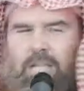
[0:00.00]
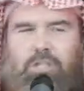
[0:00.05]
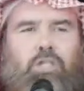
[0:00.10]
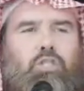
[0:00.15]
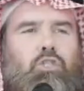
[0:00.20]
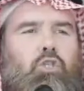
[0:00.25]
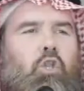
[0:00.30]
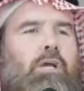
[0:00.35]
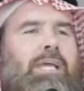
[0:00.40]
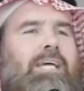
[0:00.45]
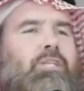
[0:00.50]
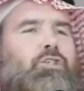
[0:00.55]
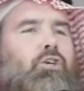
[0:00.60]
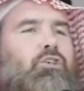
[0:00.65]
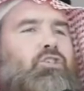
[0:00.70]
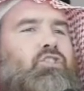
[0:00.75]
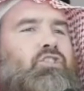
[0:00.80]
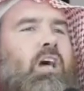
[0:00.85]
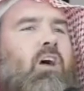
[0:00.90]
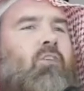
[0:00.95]
Just look at
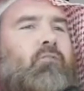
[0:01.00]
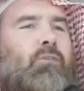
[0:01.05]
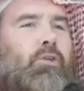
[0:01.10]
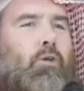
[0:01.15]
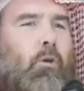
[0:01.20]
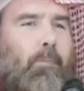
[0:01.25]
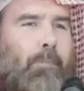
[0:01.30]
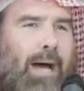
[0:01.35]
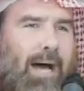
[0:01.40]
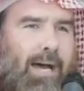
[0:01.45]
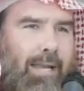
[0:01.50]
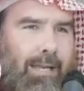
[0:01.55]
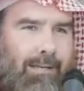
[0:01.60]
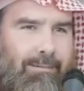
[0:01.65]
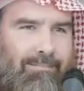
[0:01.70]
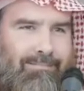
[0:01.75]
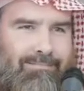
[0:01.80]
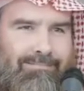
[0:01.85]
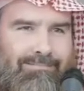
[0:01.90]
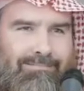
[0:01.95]
yourself and your
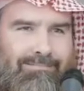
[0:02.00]
body.